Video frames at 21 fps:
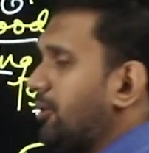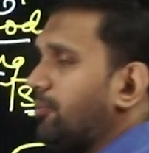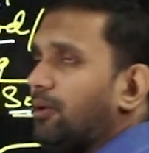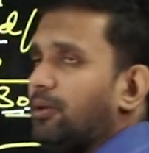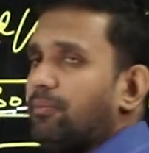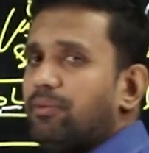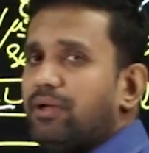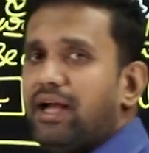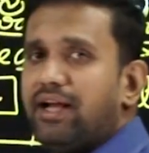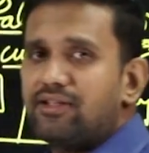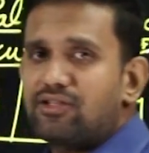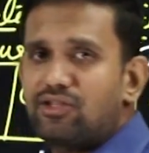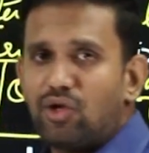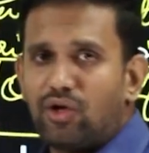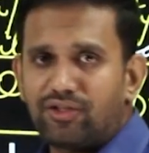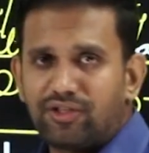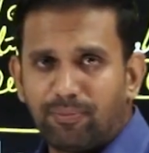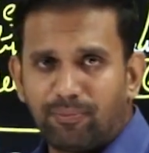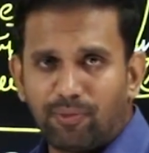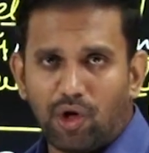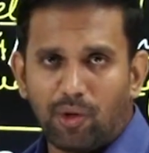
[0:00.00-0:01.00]
the people has
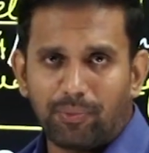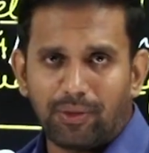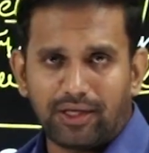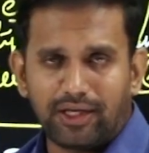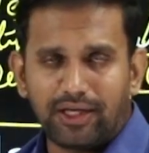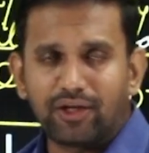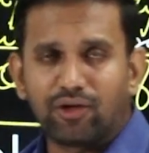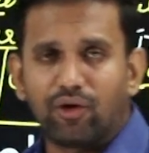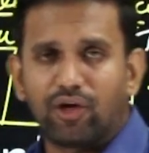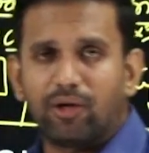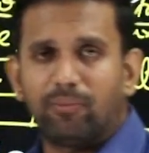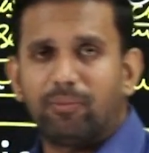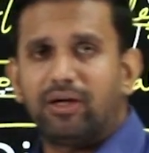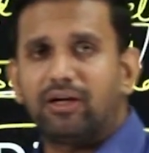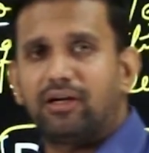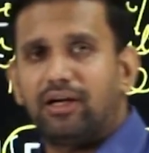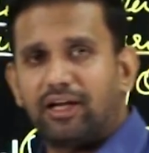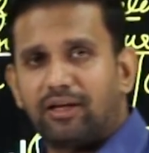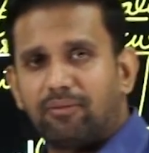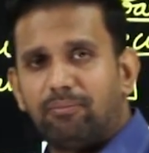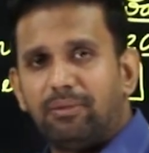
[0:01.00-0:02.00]
lost the property,
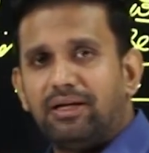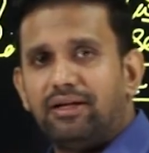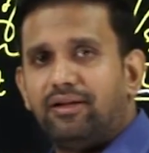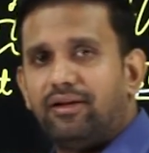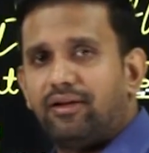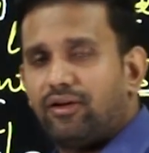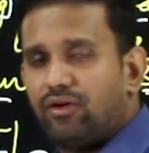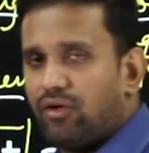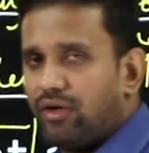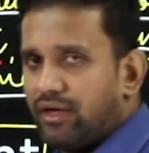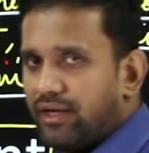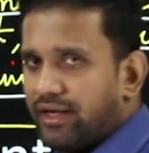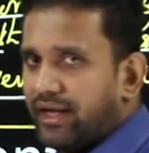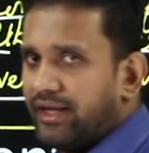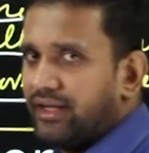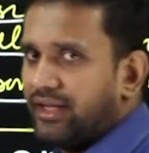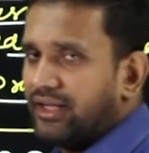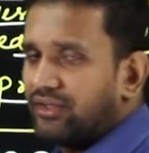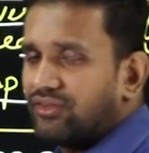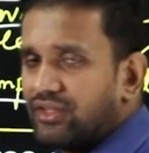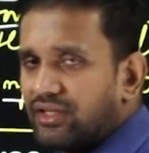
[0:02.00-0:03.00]
government like building or
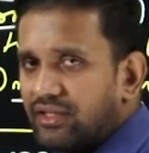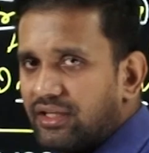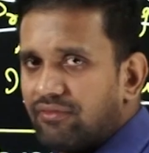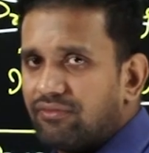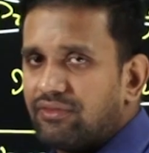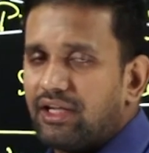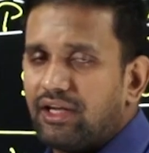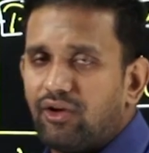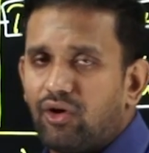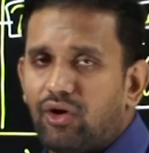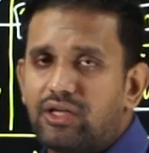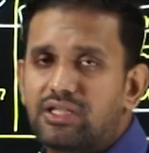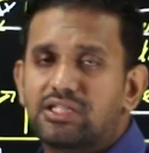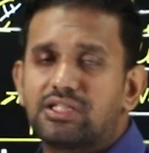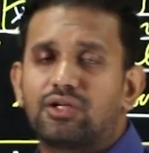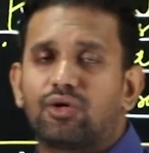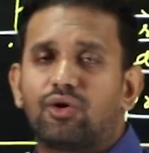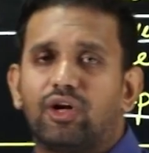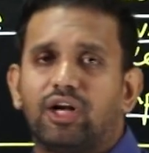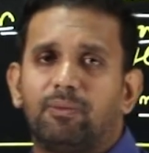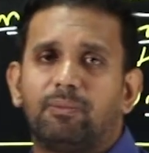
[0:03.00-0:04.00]
any asset, if they lost,
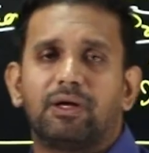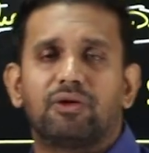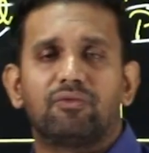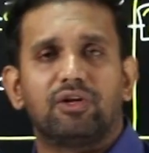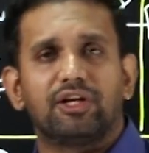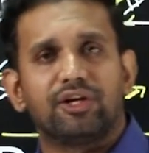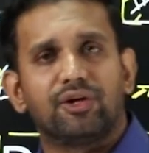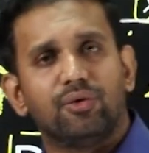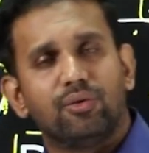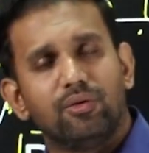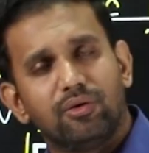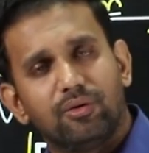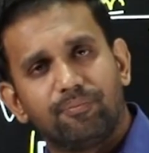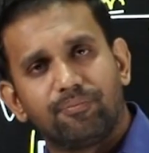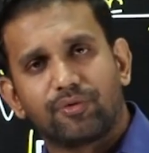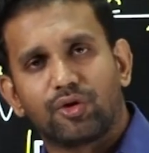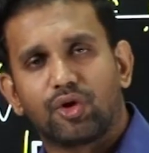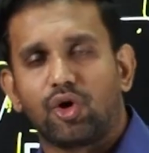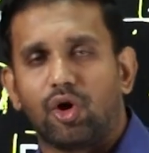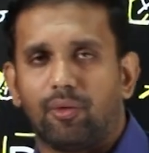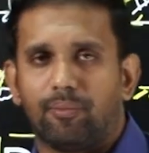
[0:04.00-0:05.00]
the government will give
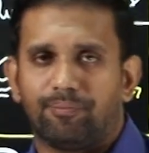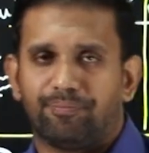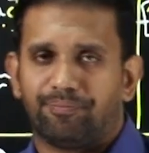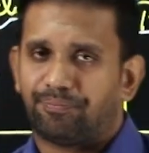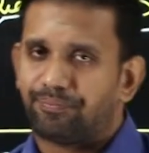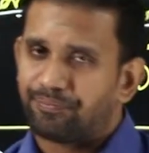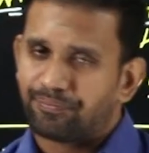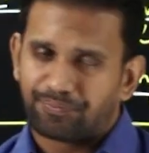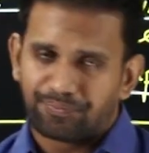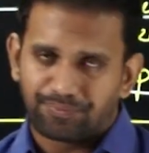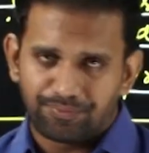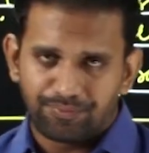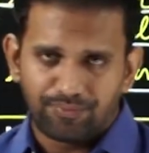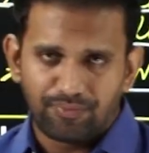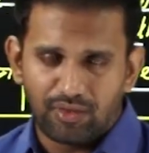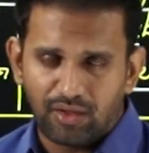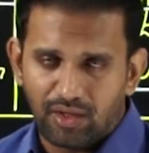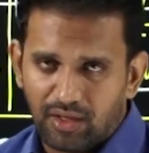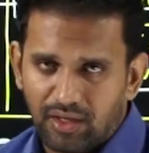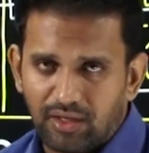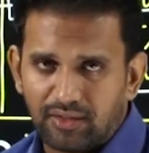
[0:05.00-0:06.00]
comp.
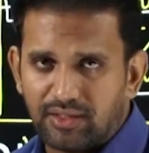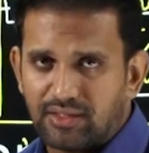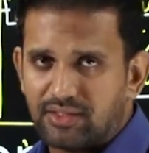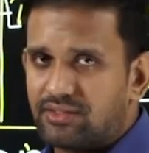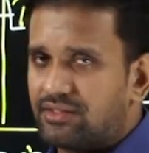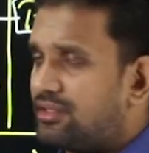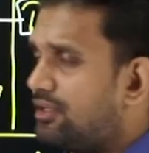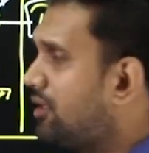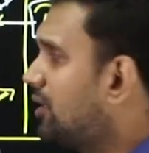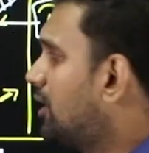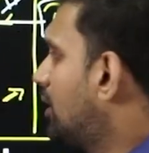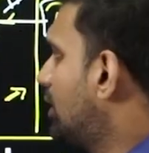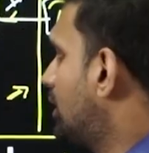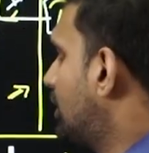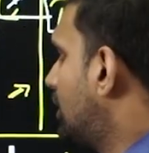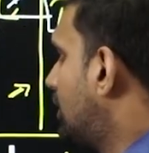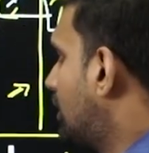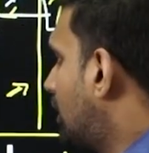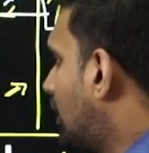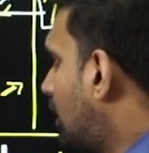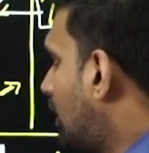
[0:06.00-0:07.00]
And this there
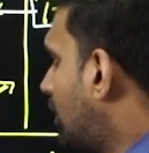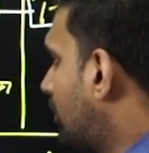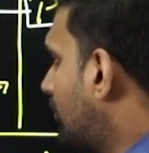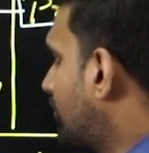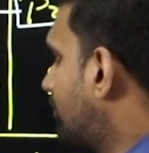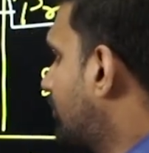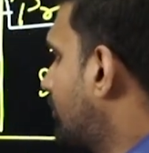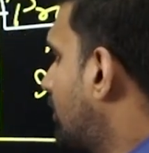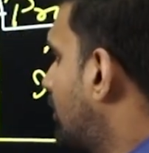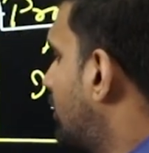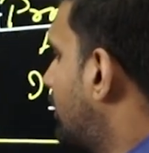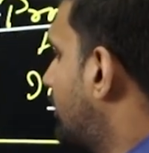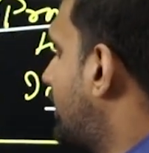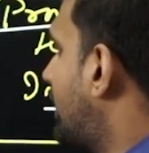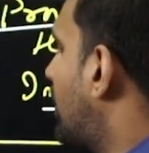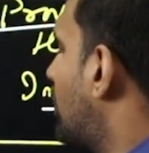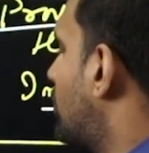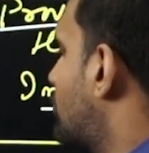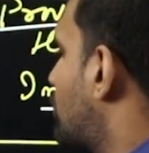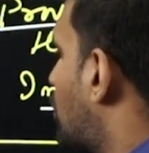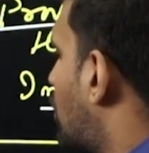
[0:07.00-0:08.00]

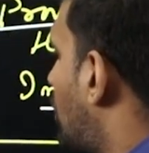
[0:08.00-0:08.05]
also